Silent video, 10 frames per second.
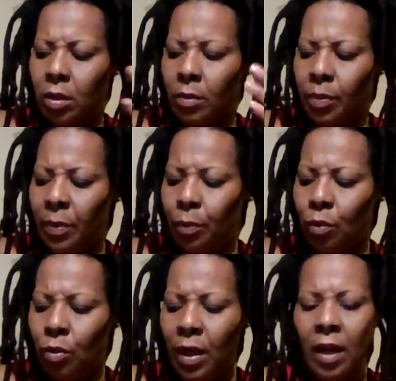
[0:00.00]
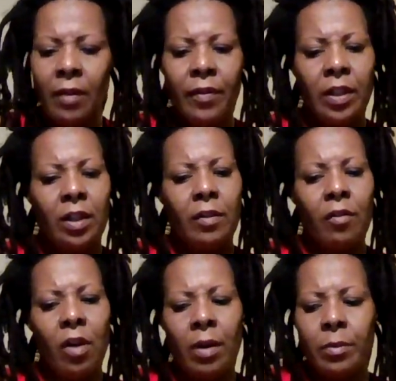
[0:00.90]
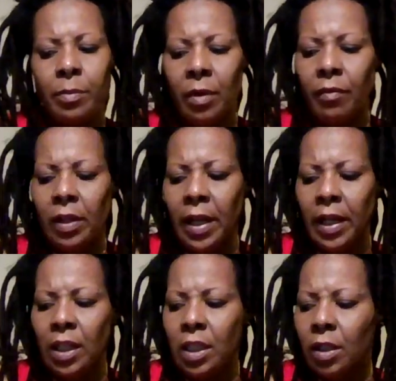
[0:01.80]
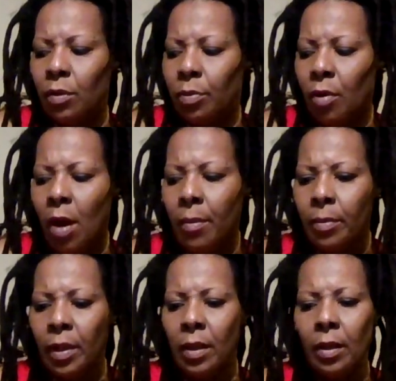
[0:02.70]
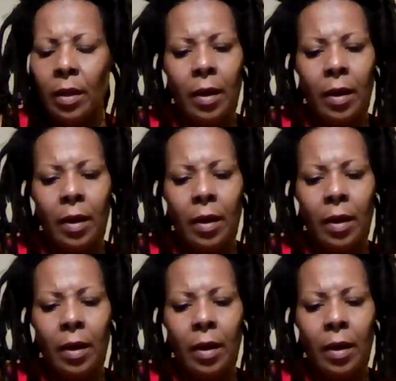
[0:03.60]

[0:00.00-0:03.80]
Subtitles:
people who got convicted of crimes but related to probably,